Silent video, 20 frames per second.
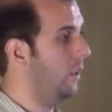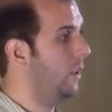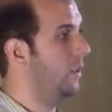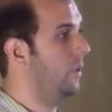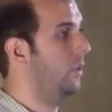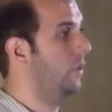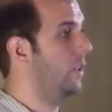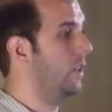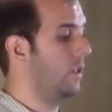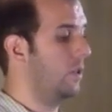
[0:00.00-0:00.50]

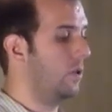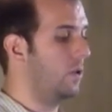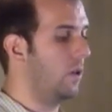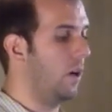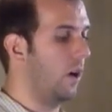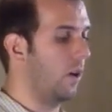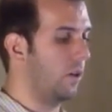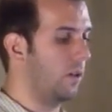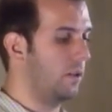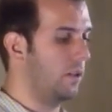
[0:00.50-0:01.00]
Do you get
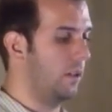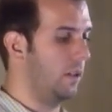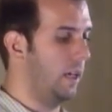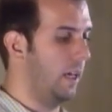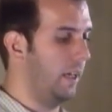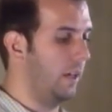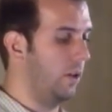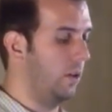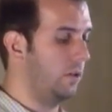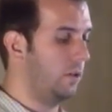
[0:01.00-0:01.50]
stronger as the
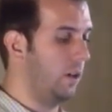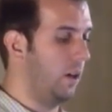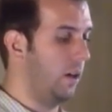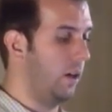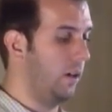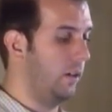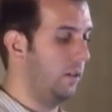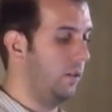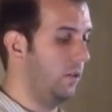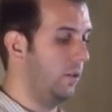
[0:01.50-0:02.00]
day goes
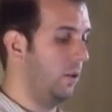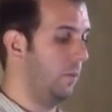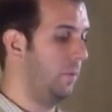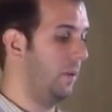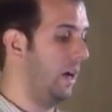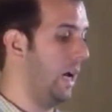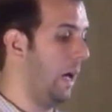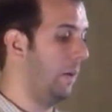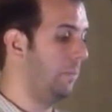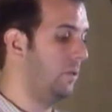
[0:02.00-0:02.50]
on, or
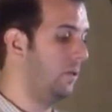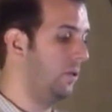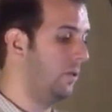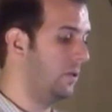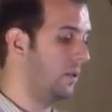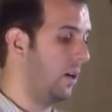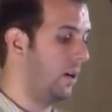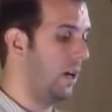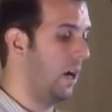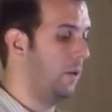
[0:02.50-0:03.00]
perhaps you
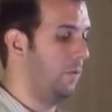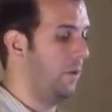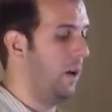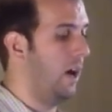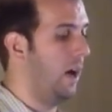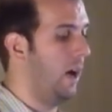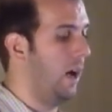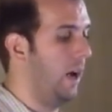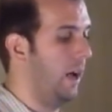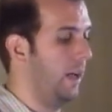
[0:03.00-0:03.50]
start off
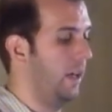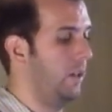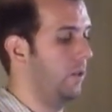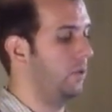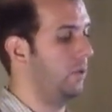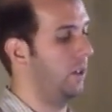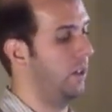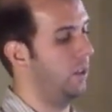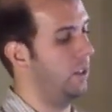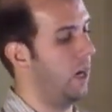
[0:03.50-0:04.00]
high and
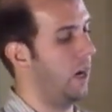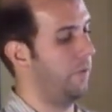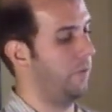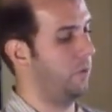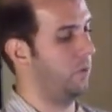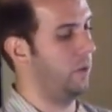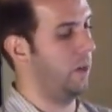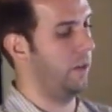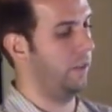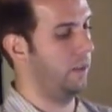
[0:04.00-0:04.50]
trail off
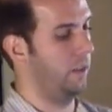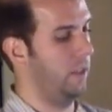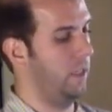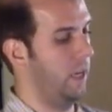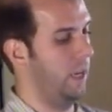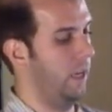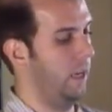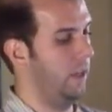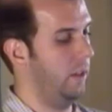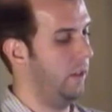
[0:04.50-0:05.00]
throughout the
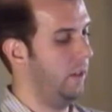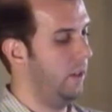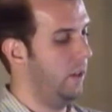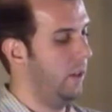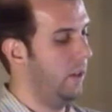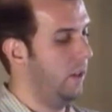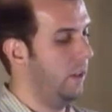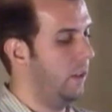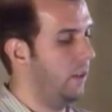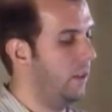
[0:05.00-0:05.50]
day?
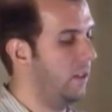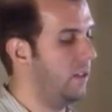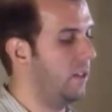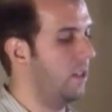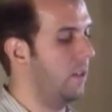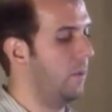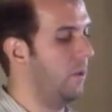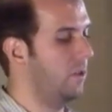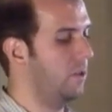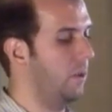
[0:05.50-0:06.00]
This is
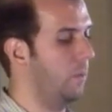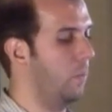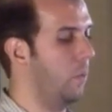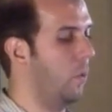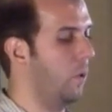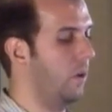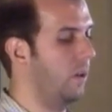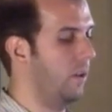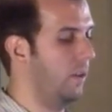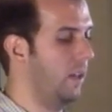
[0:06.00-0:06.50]
the most
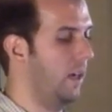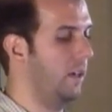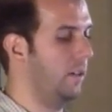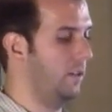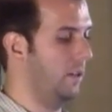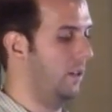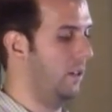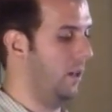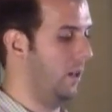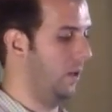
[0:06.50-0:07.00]
important thing
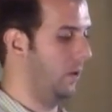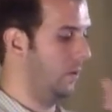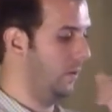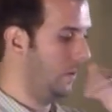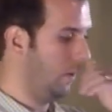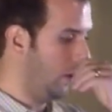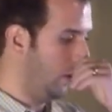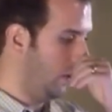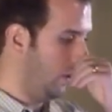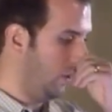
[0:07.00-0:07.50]
to know.
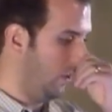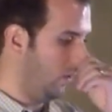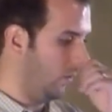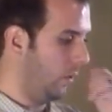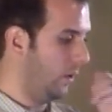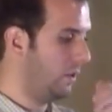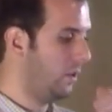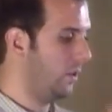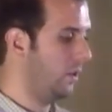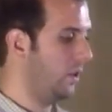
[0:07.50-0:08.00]

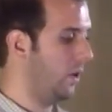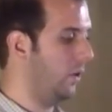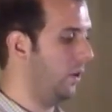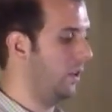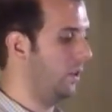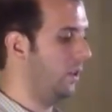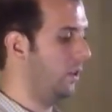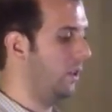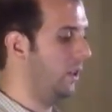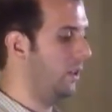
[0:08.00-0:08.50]
Once you know
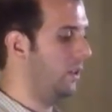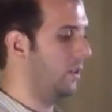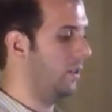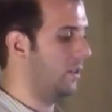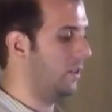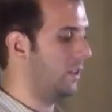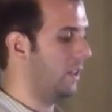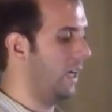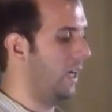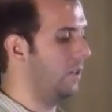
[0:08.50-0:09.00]
it, you need to
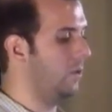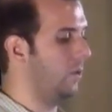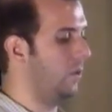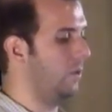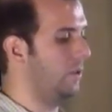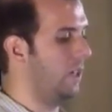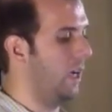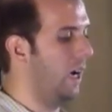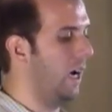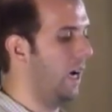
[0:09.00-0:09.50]
schedule
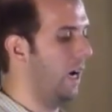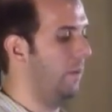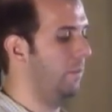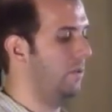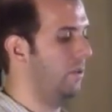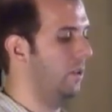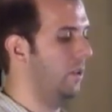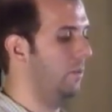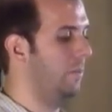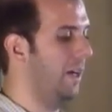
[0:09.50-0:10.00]
time
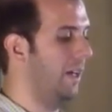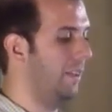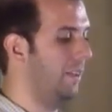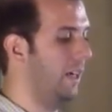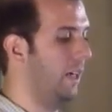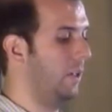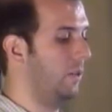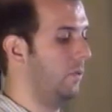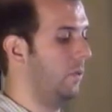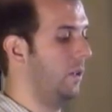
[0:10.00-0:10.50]
so you make
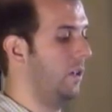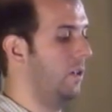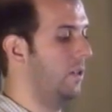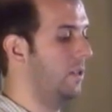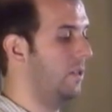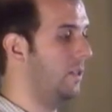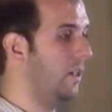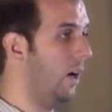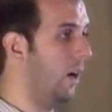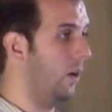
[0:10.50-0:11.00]
things for
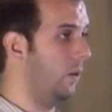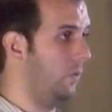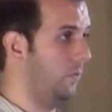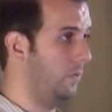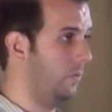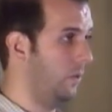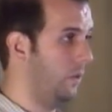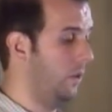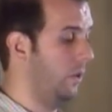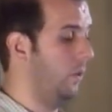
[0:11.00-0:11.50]
yourself
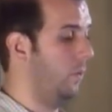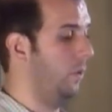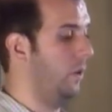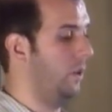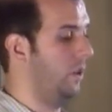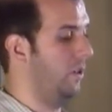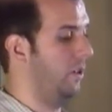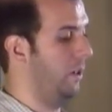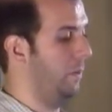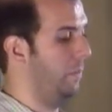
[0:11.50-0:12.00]
when
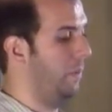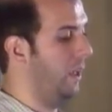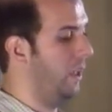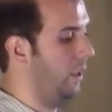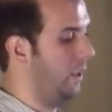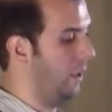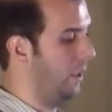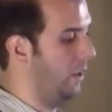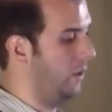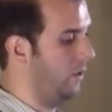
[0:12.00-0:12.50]
you're at
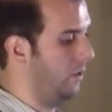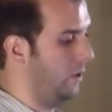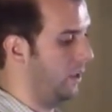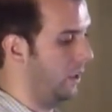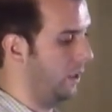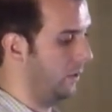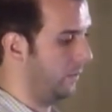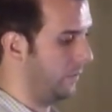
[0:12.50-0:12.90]
peak energy.